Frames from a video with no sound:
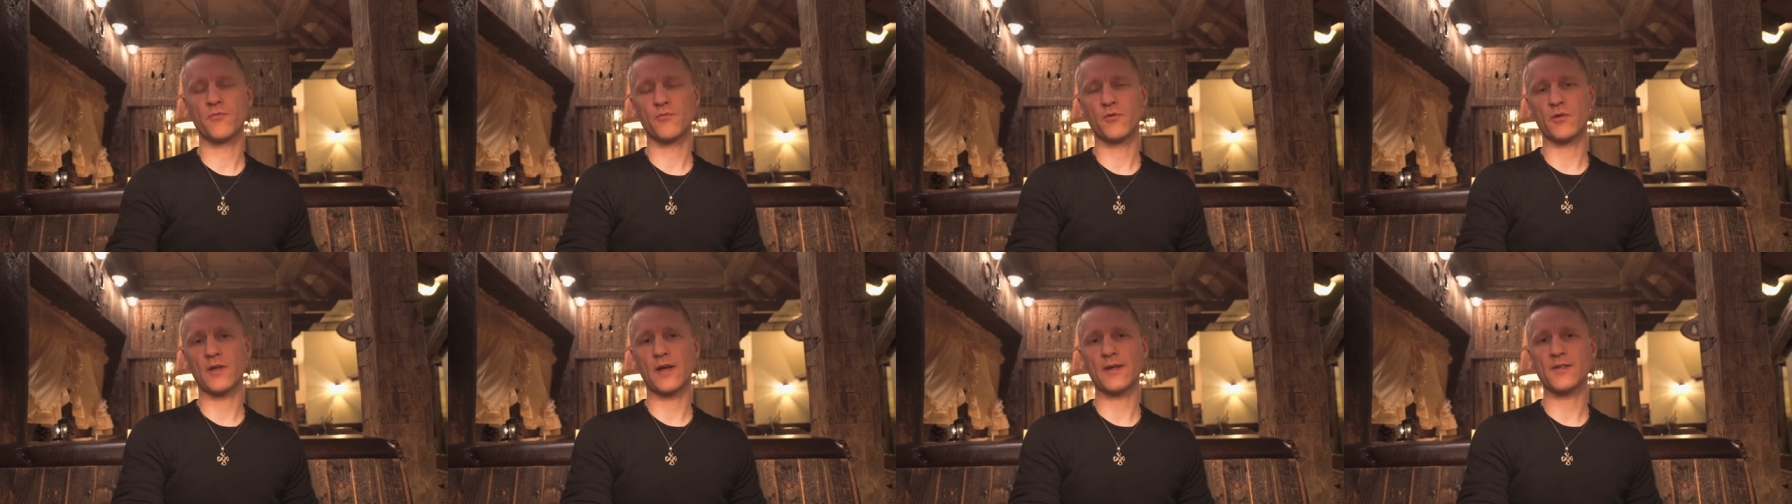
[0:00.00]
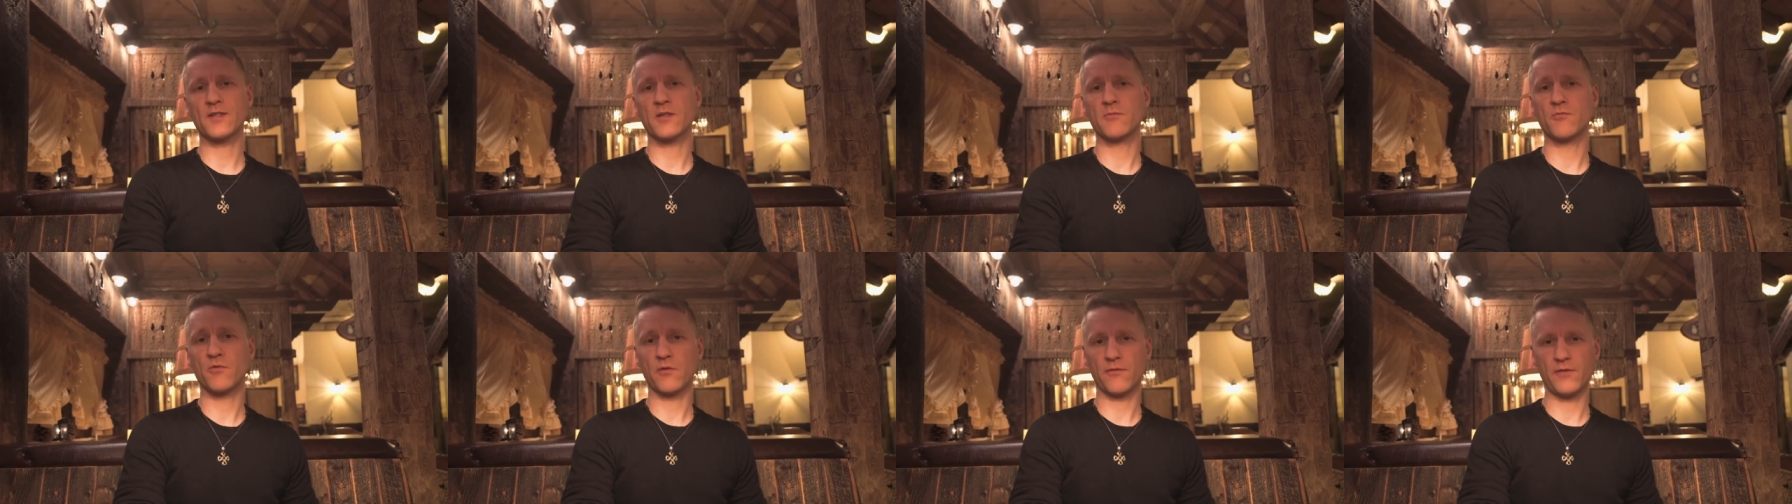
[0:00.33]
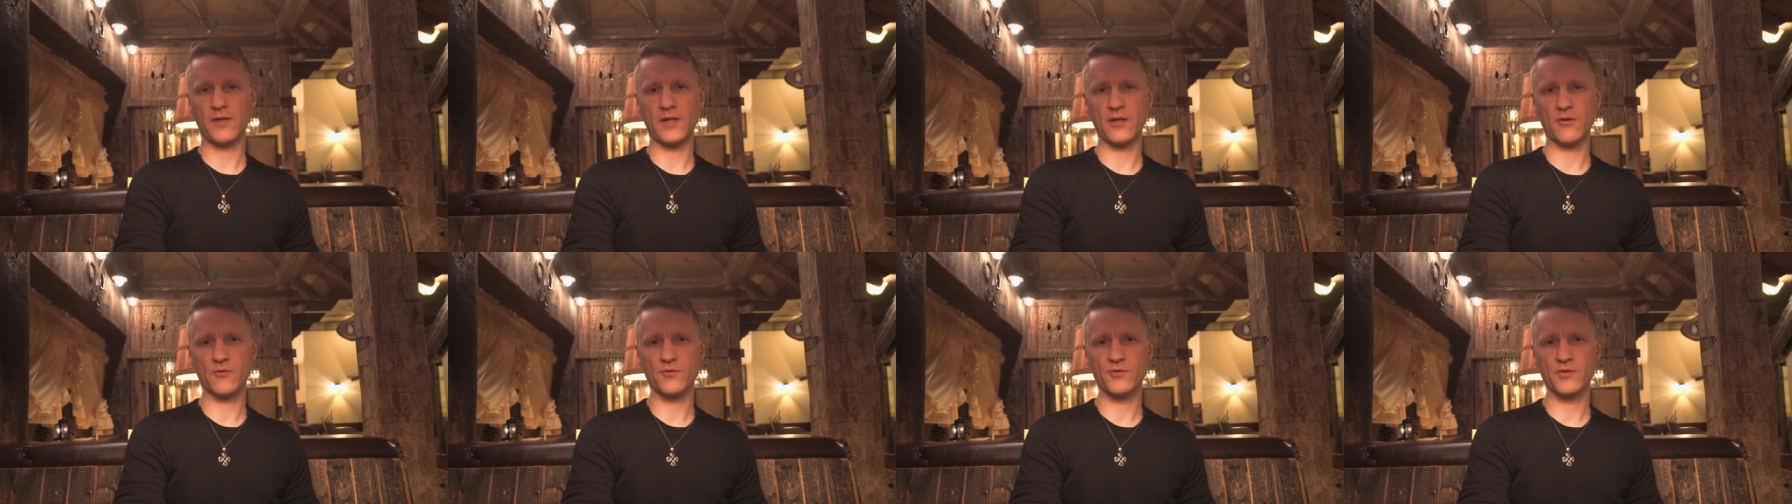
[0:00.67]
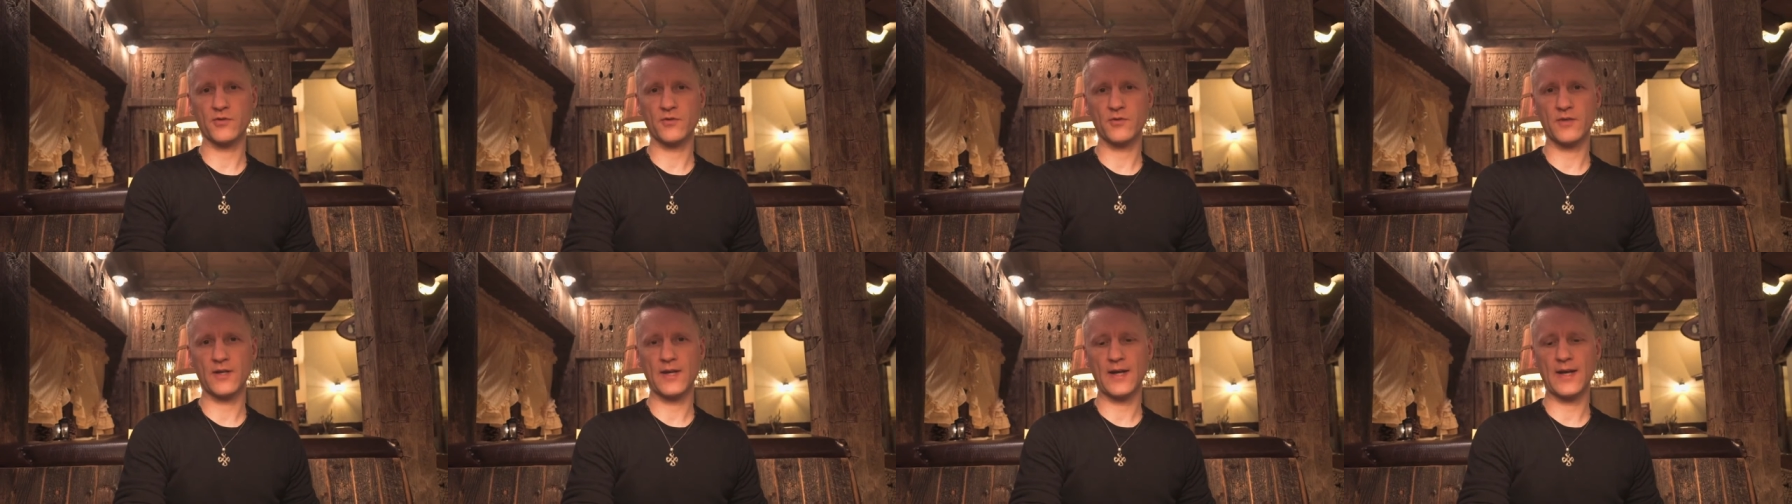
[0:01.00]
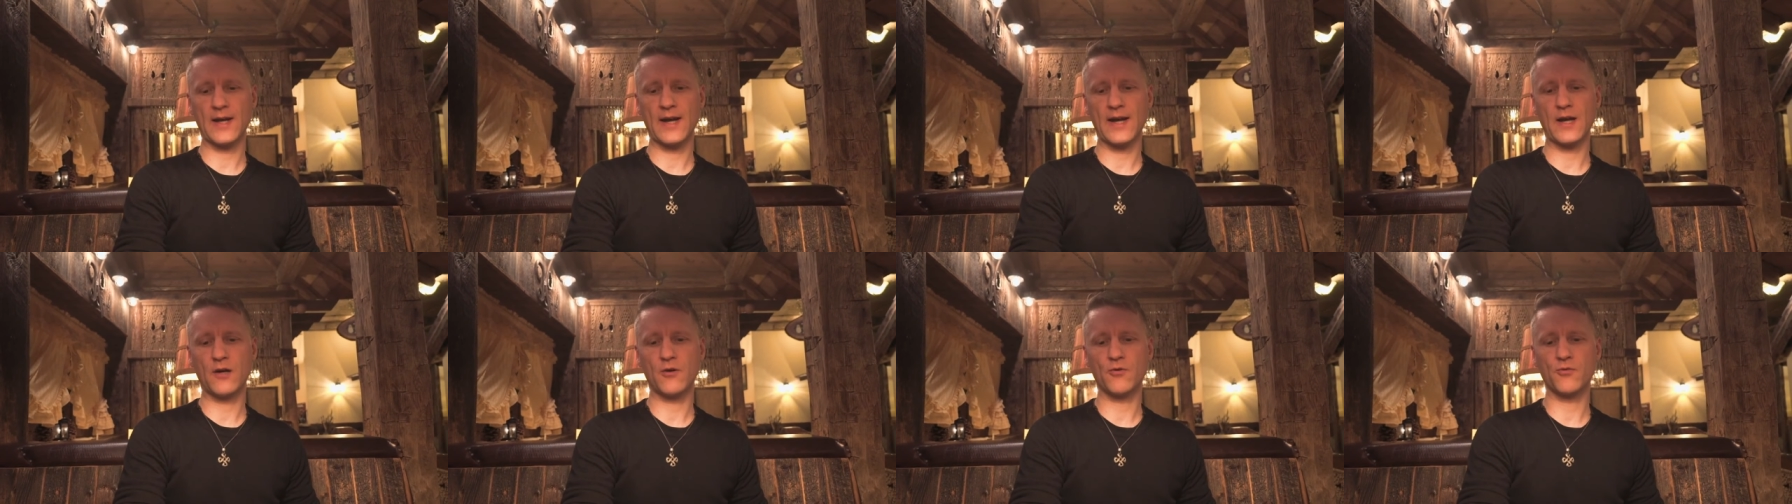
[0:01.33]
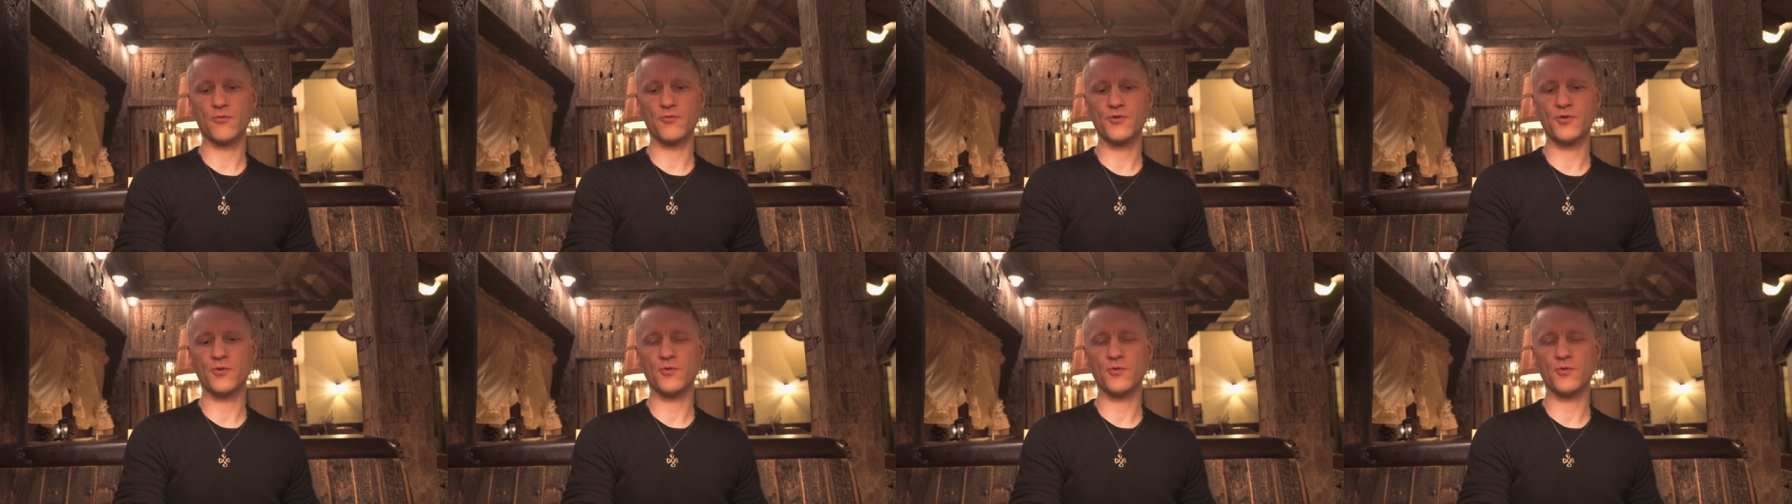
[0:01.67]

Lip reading: would like some more videos on how